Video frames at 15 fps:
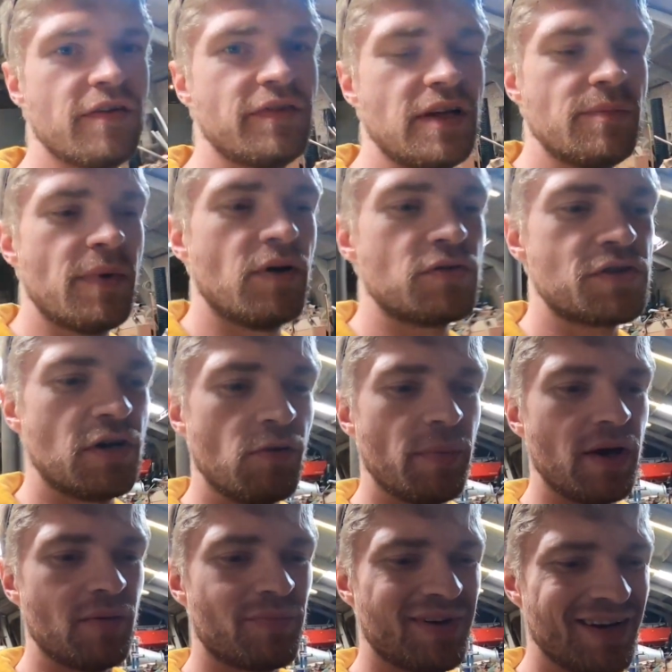a 15mm drill
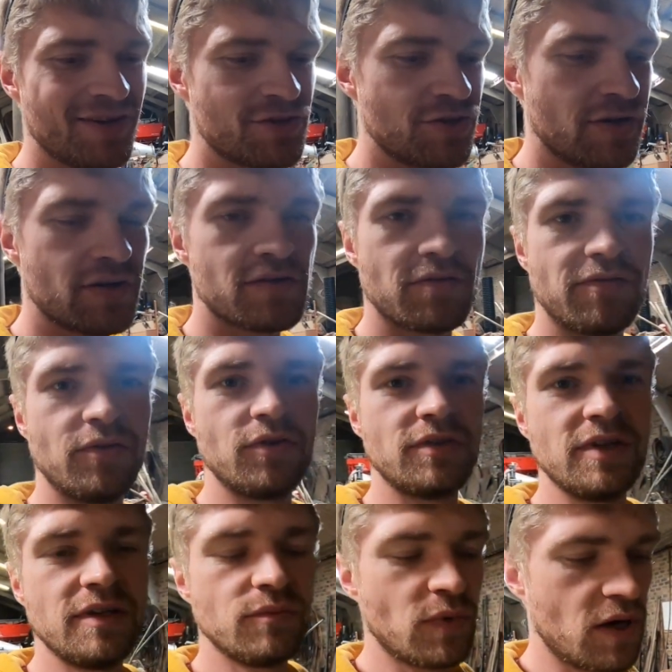bit, pretty sure it's a
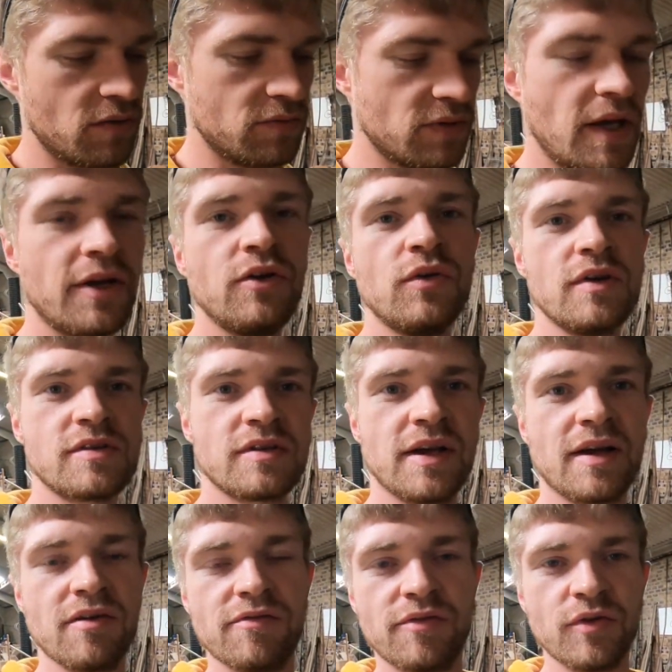14, well, I know it's
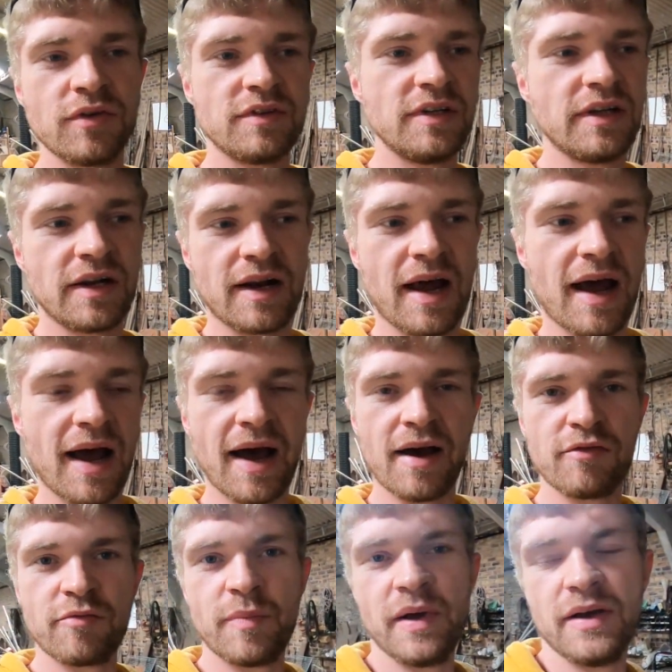like a
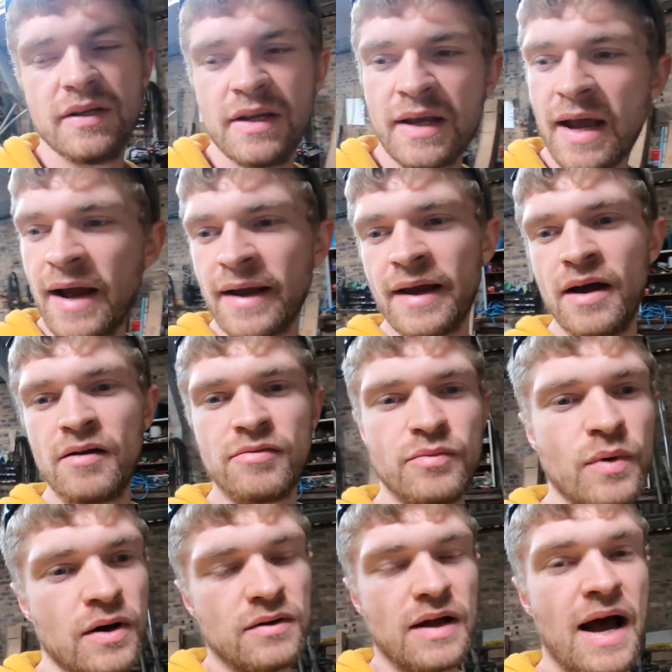14.5, but you can't get a,
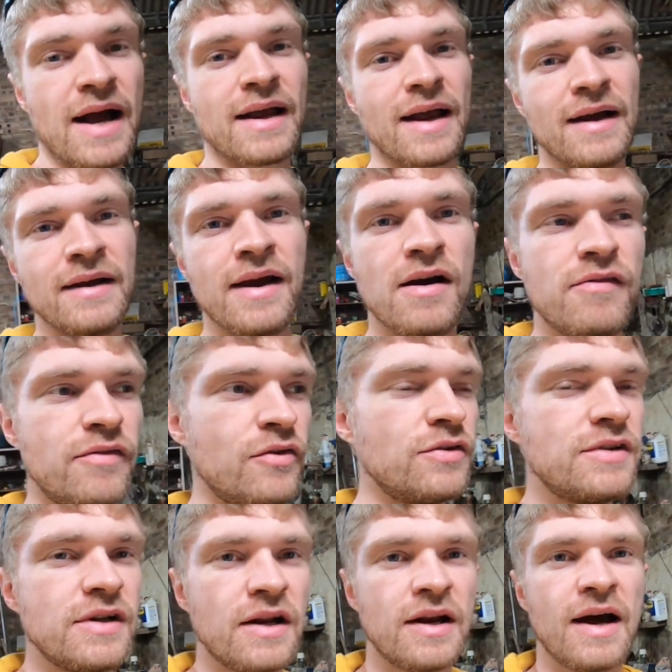well, I can't get a
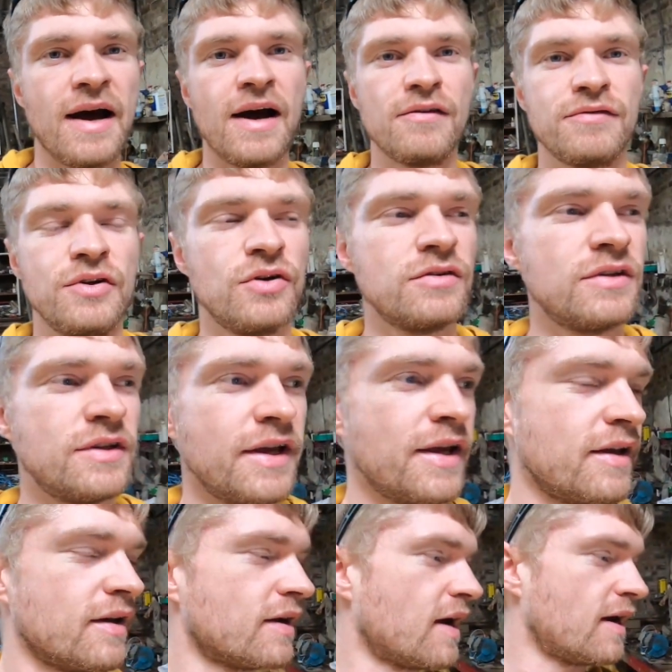14.5, not
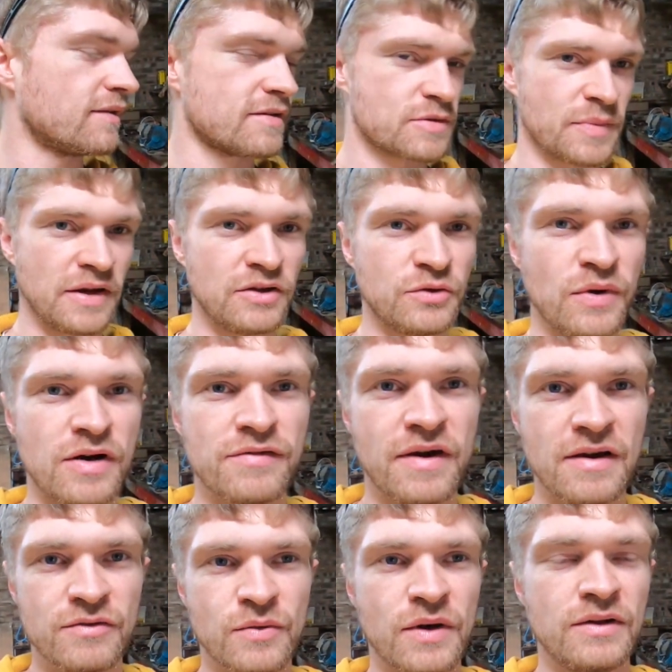today, and I had to spend
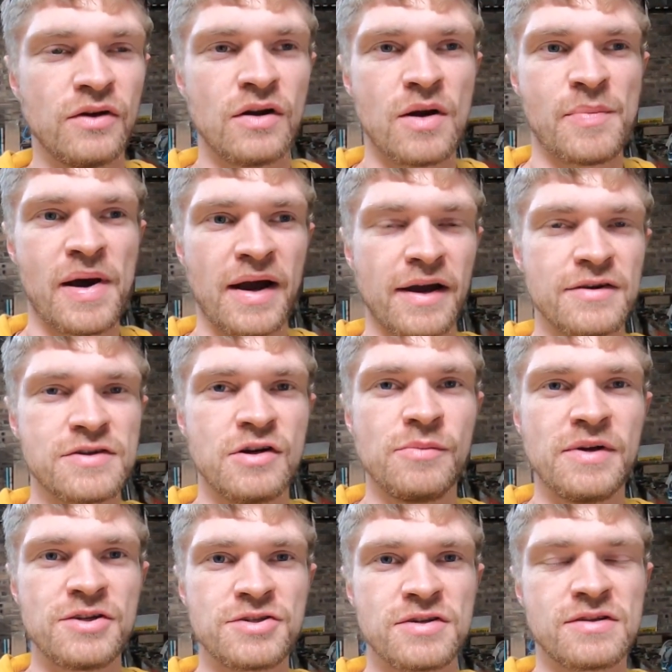25 quid on a pack of
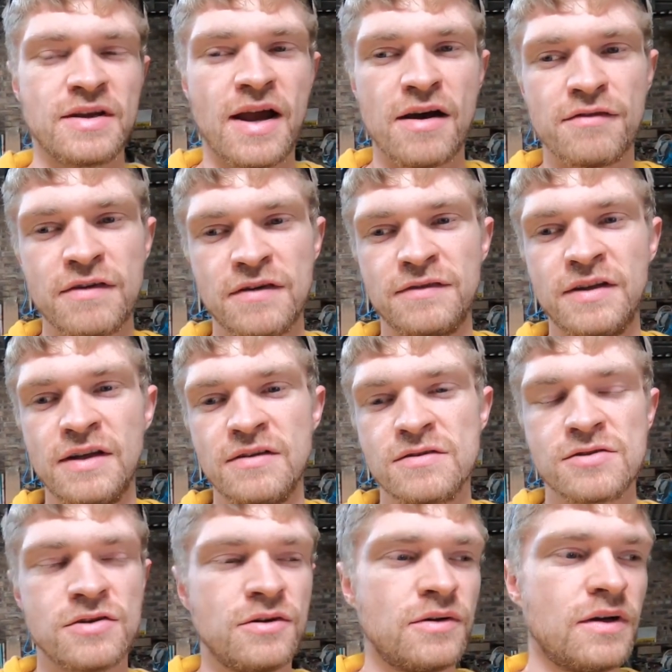drill bits just to get a 15,
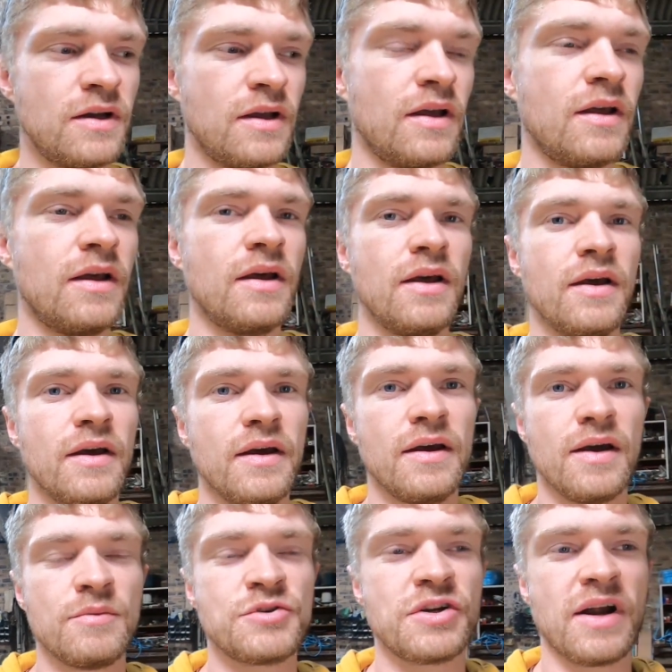so
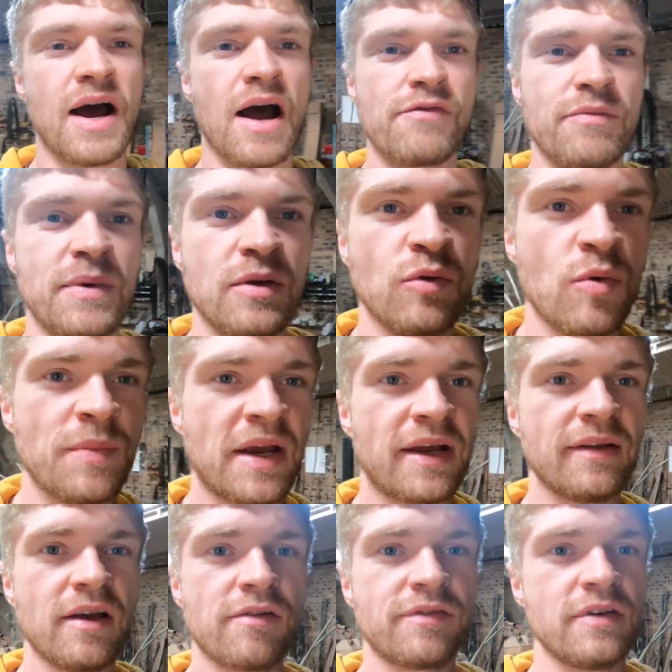I'm sure a 1/2mm won't
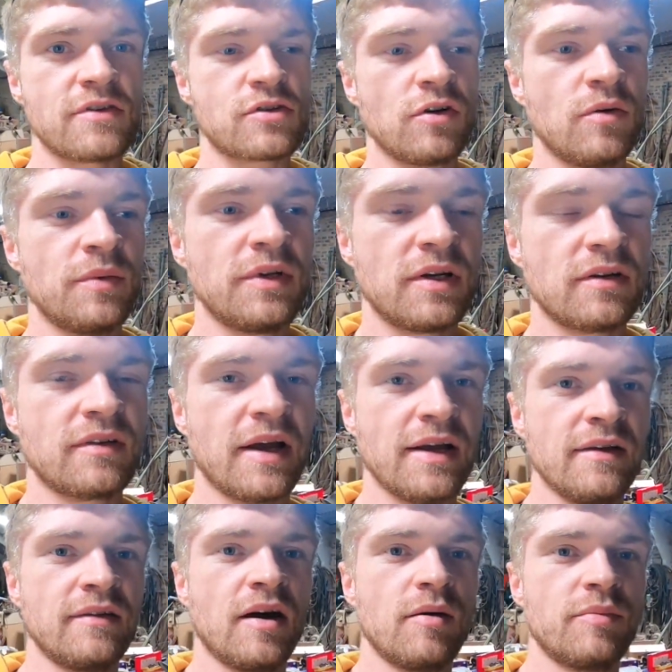make a difference, not when they're
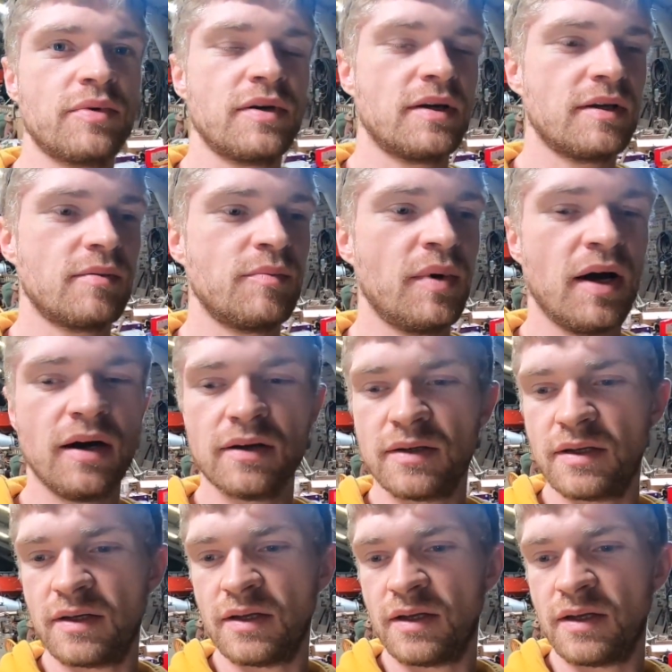tightened up, but